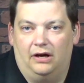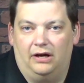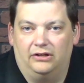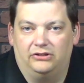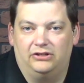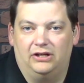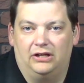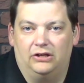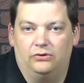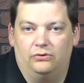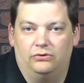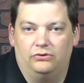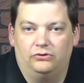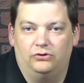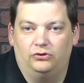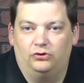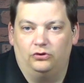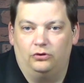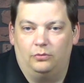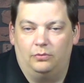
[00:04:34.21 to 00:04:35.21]
channel on
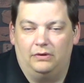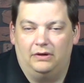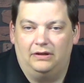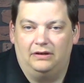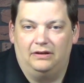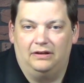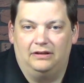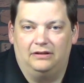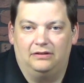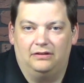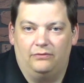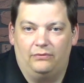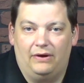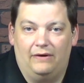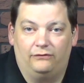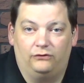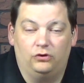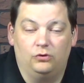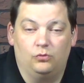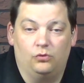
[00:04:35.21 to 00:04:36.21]
YouTube, and we
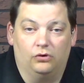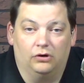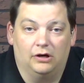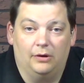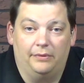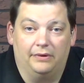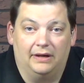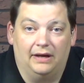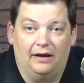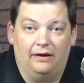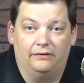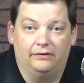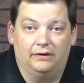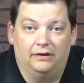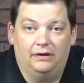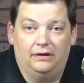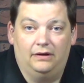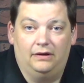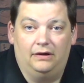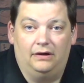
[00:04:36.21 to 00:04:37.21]
have 2 more coming out
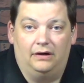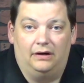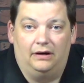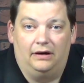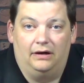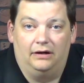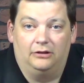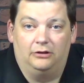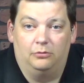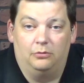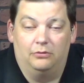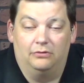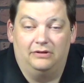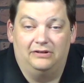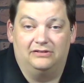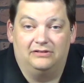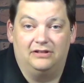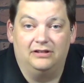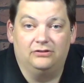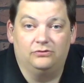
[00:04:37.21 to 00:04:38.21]
to
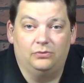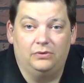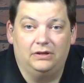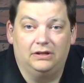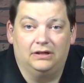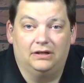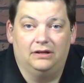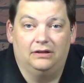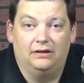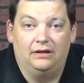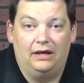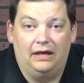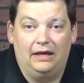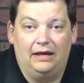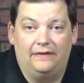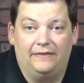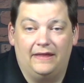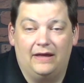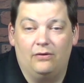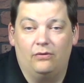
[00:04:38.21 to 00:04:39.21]
release this week,
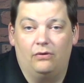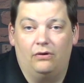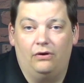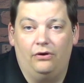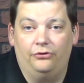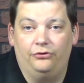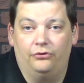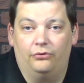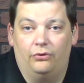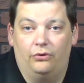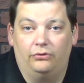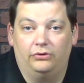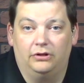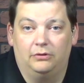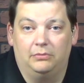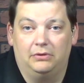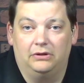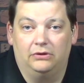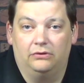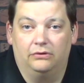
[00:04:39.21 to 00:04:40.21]
and they will also only
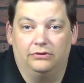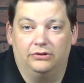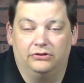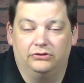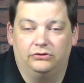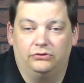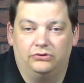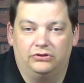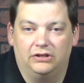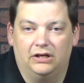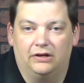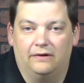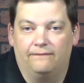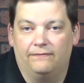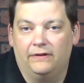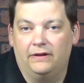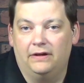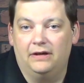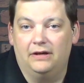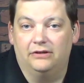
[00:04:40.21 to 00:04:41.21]
be on this new channel.
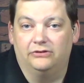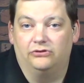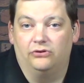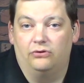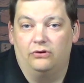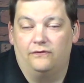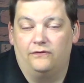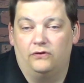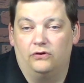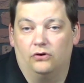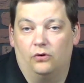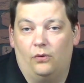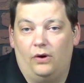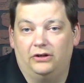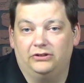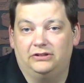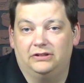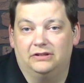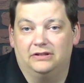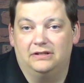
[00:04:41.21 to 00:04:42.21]
So if you're
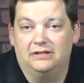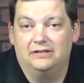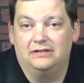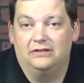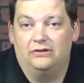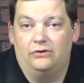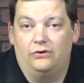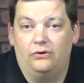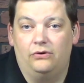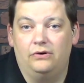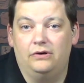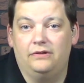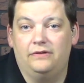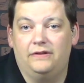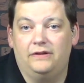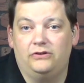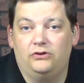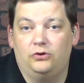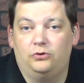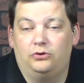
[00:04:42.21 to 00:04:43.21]
watching this on
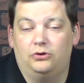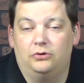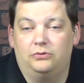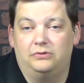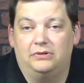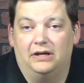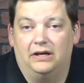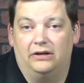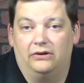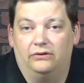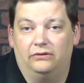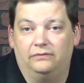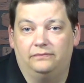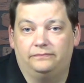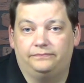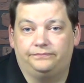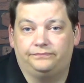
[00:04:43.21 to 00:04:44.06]
the YouTube channel